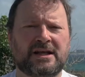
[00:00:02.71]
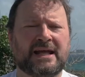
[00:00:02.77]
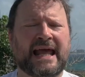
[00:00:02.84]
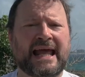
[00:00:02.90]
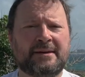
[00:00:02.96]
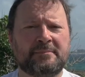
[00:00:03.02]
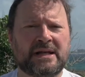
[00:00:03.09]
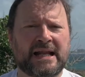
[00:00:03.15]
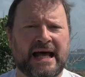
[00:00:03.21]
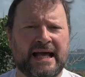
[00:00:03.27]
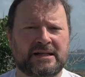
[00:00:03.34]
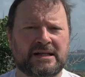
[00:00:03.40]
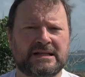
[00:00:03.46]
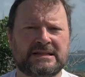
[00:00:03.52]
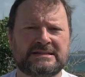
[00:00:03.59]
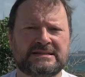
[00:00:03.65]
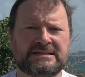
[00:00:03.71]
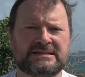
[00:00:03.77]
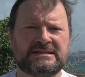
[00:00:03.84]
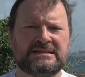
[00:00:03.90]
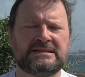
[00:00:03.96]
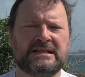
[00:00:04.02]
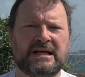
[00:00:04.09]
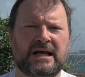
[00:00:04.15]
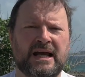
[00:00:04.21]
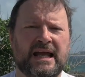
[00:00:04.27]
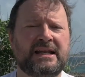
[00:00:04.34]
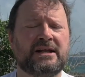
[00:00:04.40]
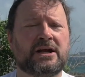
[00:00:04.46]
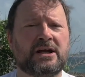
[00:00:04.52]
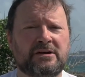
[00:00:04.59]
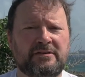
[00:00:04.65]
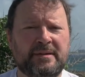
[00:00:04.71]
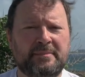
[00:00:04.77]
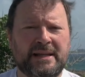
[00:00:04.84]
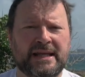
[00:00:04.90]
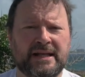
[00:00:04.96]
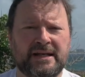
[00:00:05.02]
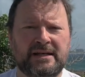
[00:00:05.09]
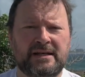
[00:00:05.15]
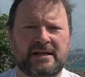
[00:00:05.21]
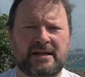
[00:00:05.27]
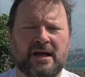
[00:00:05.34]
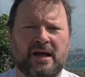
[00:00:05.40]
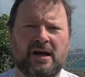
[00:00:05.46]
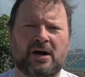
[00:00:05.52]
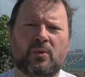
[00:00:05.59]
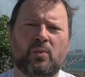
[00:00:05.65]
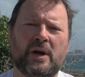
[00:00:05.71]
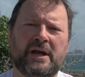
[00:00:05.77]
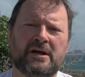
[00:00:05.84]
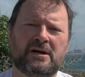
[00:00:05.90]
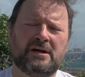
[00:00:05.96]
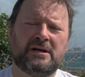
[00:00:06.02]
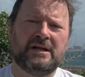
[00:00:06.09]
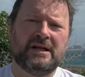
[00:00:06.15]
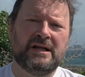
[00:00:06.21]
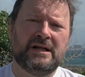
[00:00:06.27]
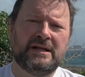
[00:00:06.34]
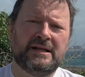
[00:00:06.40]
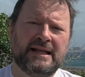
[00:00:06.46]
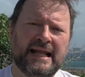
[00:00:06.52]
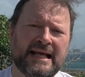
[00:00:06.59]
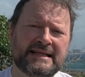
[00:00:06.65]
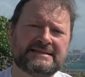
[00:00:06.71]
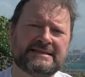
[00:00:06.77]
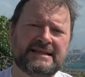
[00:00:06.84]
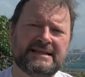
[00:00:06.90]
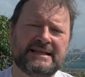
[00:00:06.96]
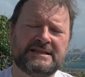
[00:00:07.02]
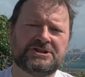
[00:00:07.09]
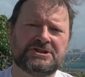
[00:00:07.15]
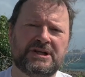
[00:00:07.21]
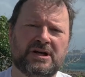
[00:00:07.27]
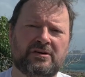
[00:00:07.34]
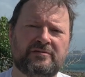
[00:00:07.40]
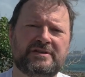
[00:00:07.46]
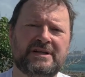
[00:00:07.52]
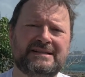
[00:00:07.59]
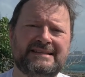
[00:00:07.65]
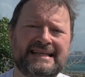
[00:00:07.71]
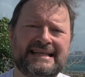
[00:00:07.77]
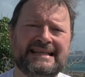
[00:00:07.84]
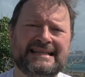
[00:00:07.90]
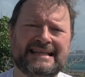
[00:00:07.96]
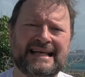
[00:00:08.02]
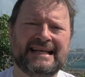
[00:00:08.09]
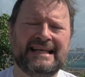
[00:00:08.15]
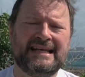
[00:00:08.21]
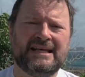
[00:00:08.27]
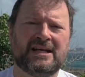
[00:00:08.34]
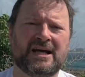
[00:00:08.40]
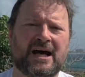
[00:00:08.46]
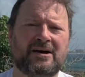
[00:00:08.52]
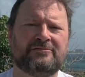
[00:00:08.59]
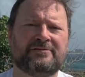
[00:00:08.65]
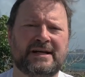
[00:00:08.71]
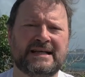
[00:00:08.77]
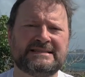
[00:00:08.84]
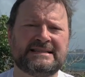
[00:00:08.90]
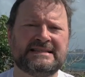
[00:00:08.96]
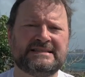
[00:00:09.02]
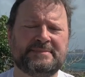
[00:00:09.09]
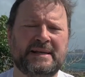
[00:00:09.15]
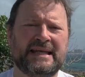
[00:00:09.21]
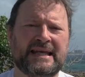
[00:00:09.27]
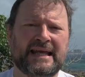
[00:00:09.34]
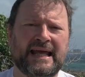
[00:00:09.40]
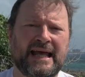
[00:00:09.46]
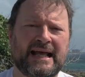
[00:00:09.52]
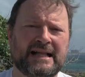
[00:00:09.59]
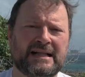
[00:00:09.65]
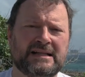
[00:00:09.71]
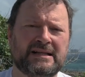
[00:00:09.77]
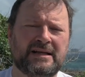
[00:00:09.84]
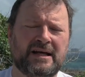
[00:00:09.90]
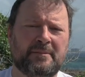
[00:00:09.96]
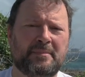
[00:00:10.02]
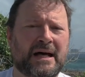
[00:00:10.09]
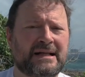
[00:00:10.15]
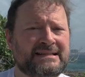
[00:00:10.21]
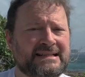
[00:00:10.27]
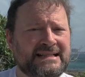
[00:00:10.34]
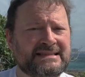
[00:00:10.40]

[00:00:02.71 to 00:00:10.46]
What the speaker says: the Cayman Islands in the Caribbean, where the next edition of the d10e conference is being held about